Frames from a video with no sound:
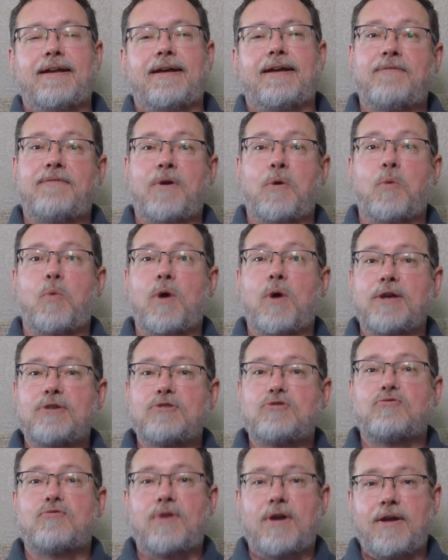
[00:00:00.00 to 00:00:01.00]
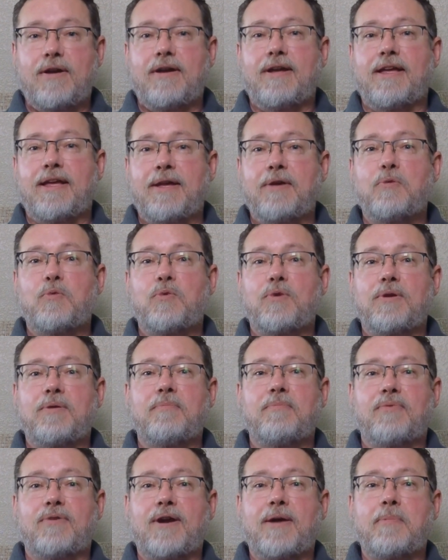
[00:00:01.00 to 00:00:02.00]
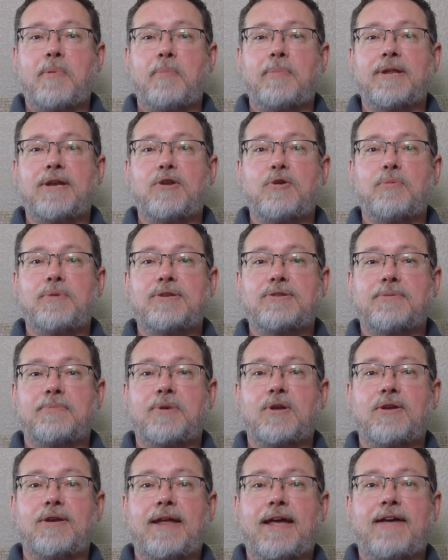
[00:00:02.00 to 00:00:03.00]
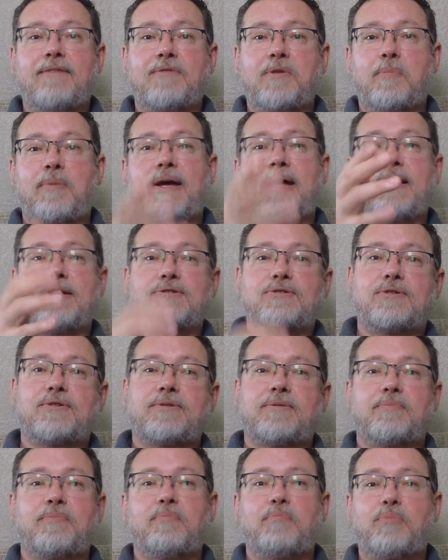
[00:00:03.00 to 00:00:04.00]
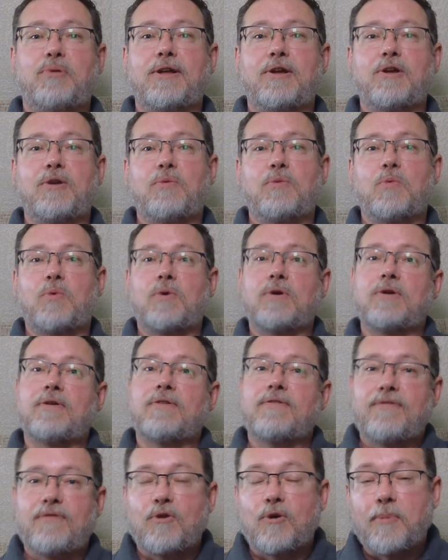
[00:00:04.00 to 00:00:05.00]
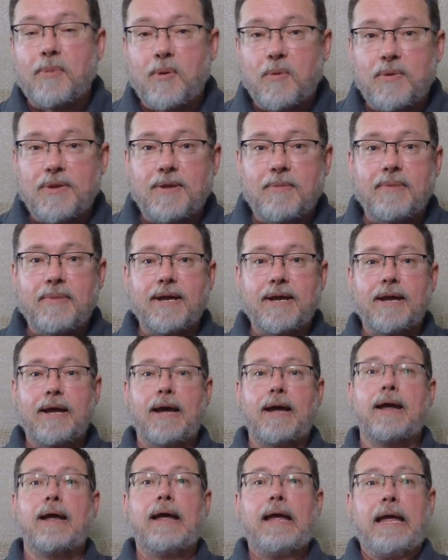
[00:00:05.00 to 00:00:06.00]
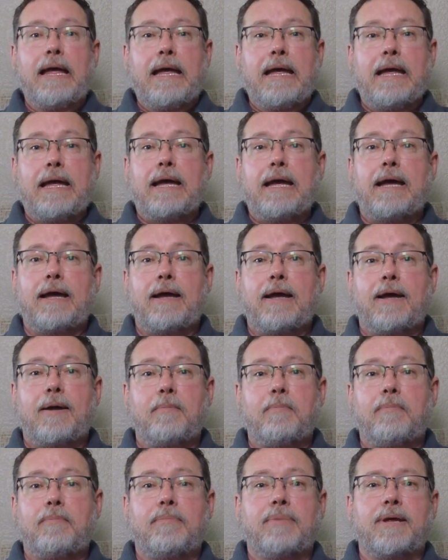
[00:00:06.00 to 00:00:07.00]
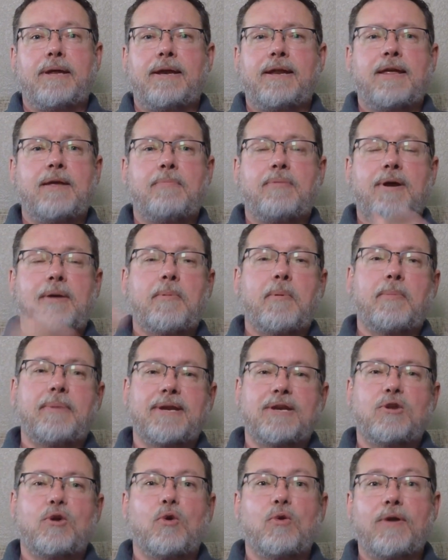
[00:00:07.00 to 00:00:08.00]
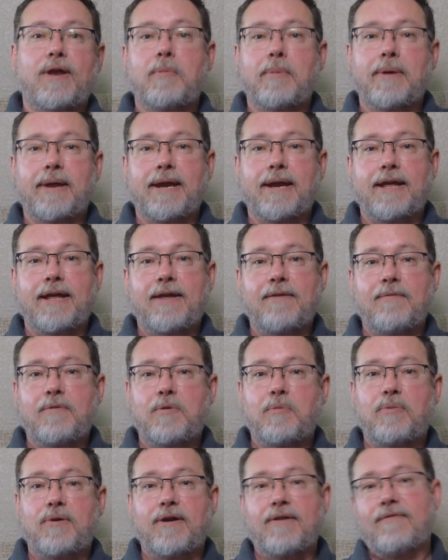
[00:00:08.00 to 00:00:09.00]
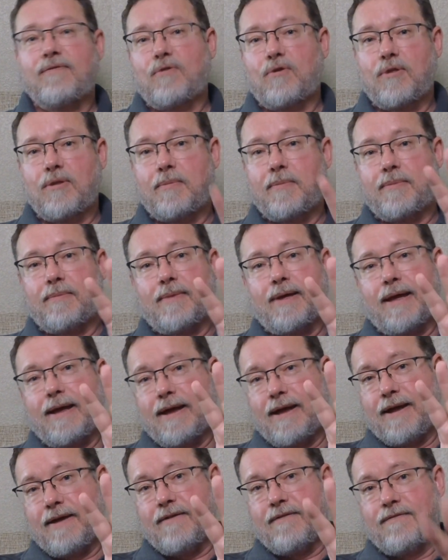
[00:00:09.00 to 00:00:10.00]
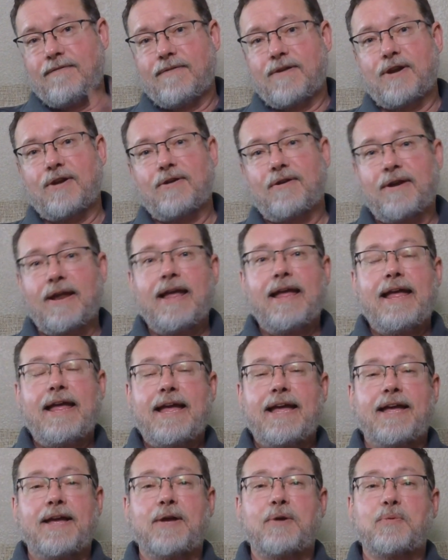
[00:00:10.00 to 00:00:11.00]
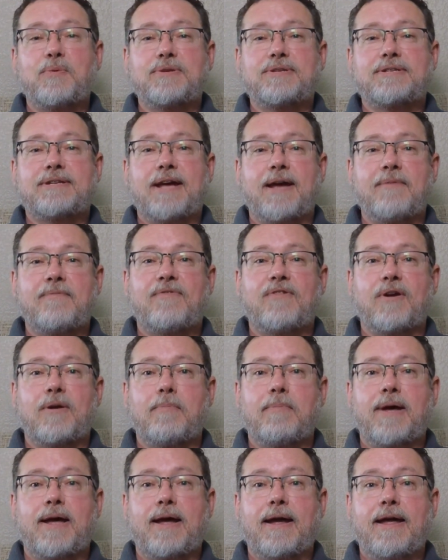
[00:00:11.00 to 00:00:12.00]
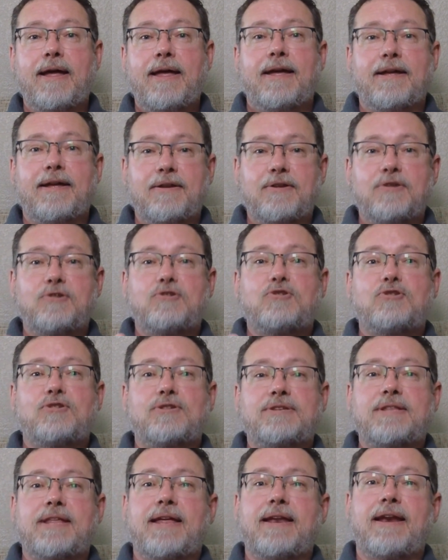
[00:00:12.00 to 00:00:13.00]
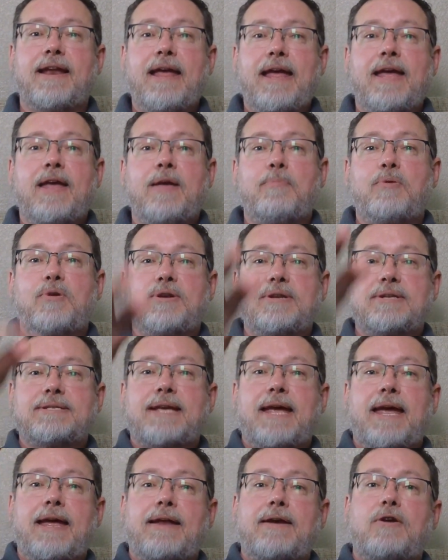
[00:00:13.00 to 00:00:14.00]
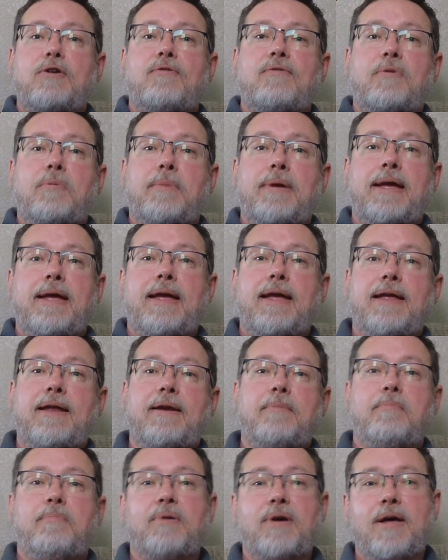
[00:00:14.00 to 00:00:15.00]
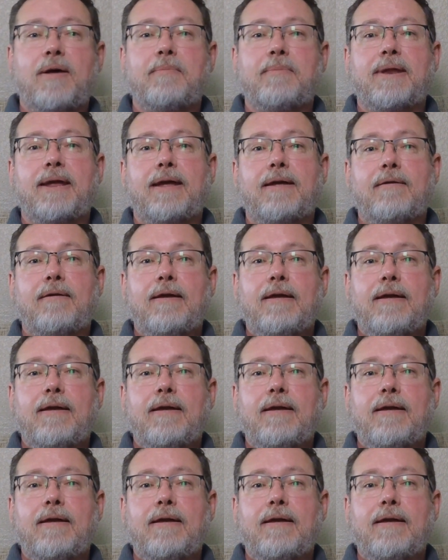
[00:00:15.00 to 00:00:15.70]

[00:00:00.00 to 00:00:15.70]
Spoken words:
If I was wrong, it would probably do me some good to have the pastor put in a good word for me with the big guy. But he probably told everybody he would pray for them. I figured it was time for goodbye. Just then, he put his hand over my head, palm down.